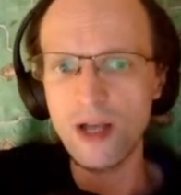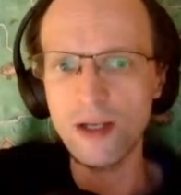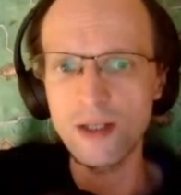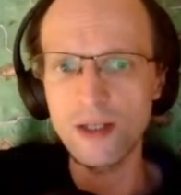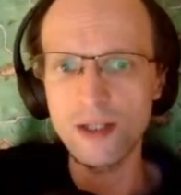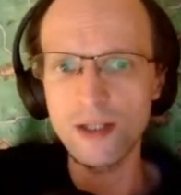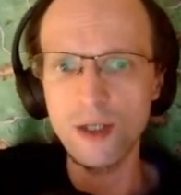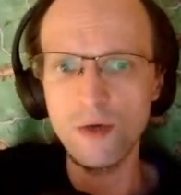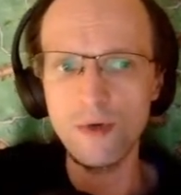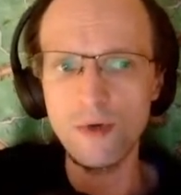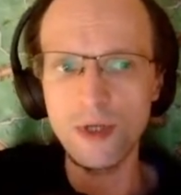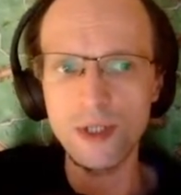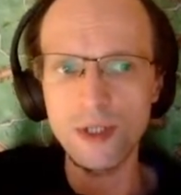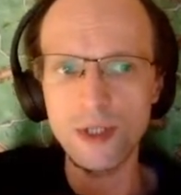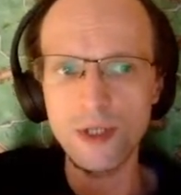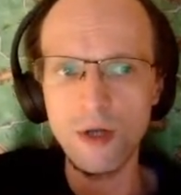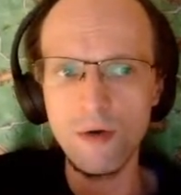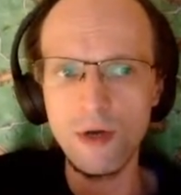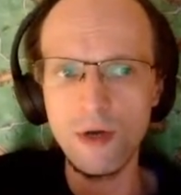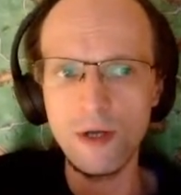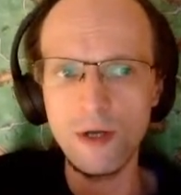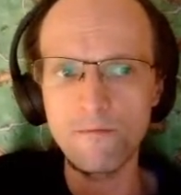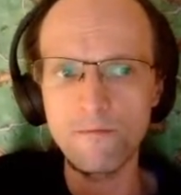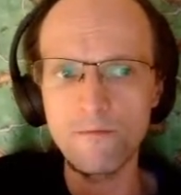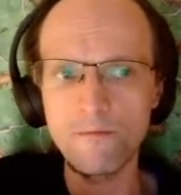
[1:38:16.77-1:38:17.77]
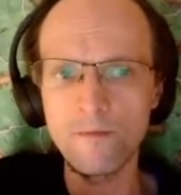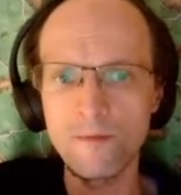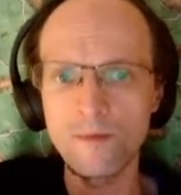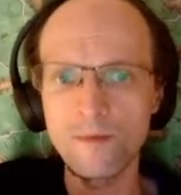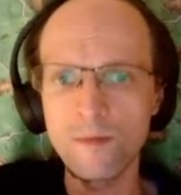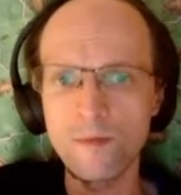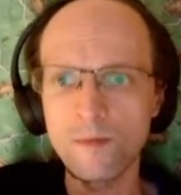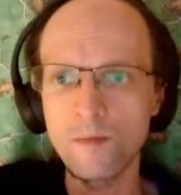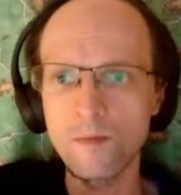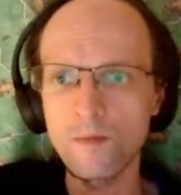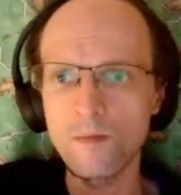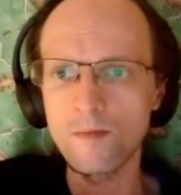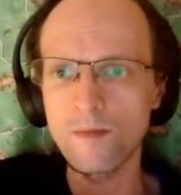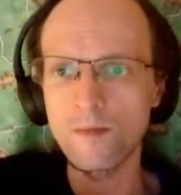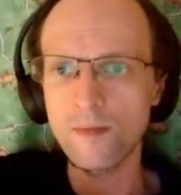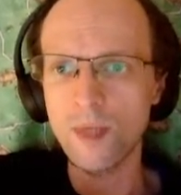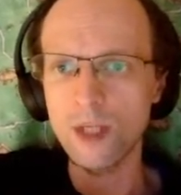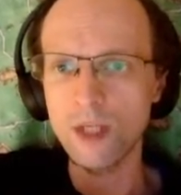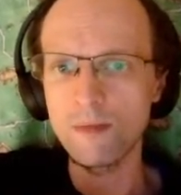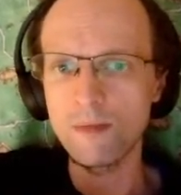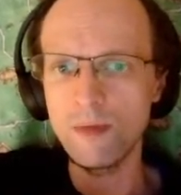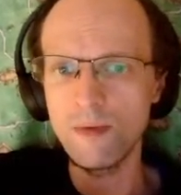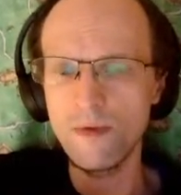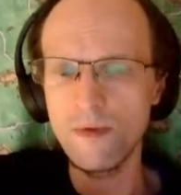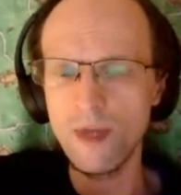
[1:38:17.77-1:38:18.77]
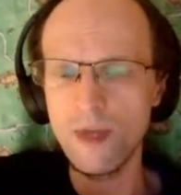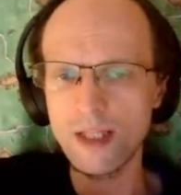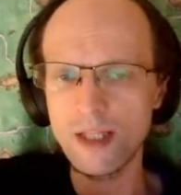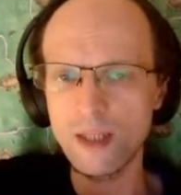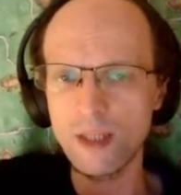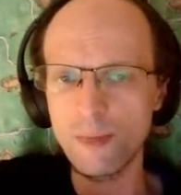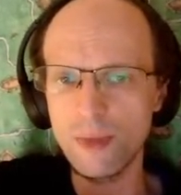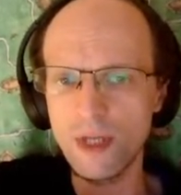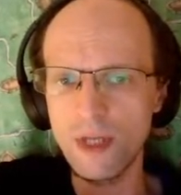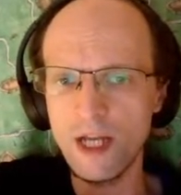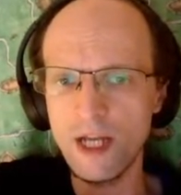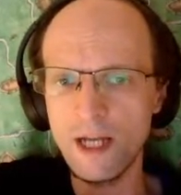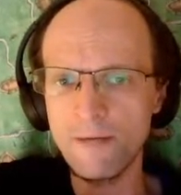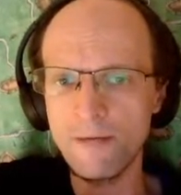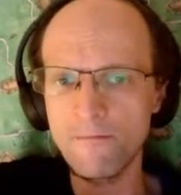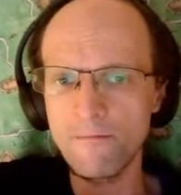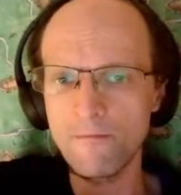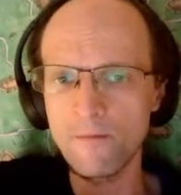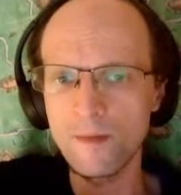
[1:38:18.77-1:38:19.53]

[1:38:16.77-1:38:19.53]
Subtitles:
and so on and so on. So maybe that's the plan.